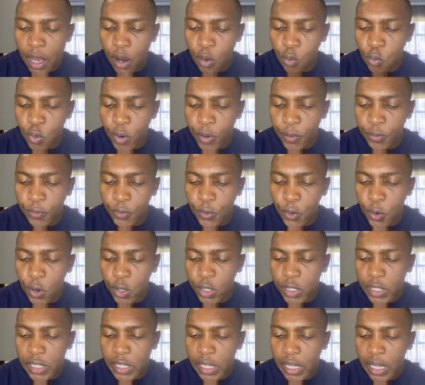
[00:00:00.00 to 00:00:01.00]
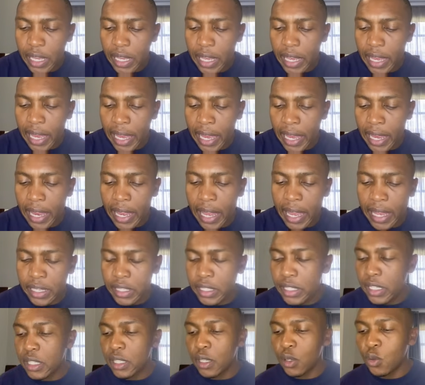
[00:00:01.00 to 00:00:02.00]
we've got
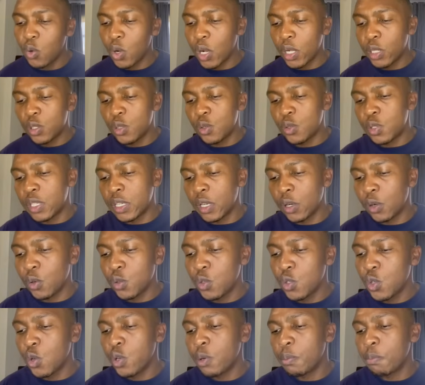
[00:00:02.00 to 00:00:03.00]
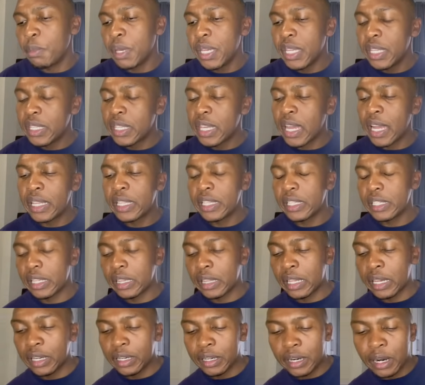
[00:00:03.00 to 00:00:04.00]
x is equal to 0. So it means that
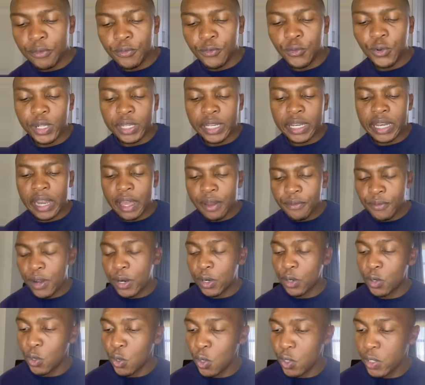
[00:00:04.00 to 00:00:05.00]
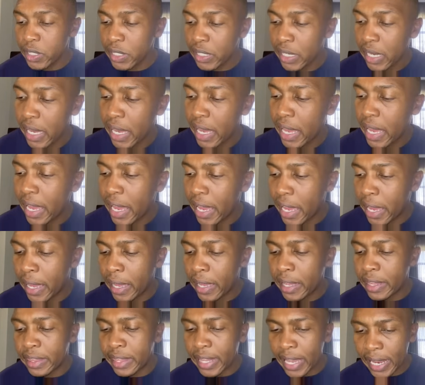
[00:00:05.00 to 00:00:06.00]
the graph will never cross
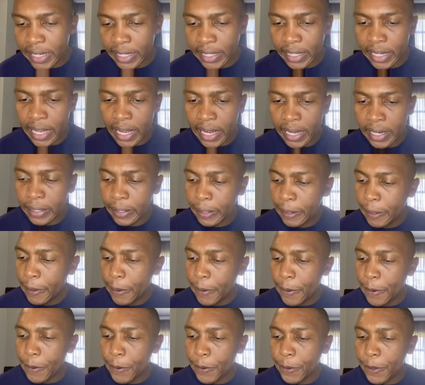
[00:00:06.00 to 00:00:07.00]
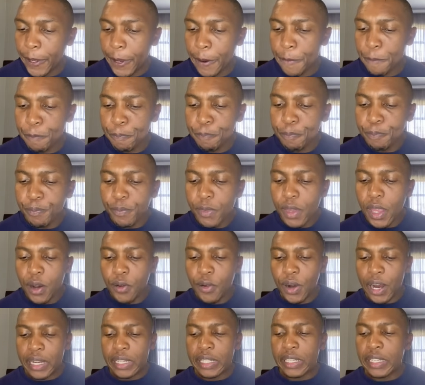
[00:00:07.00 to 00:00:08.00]
that line. Okay,
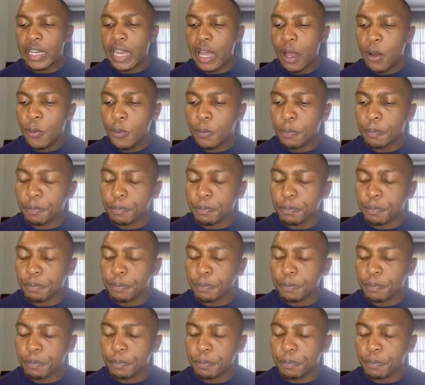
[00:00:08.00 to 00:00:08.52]
right, now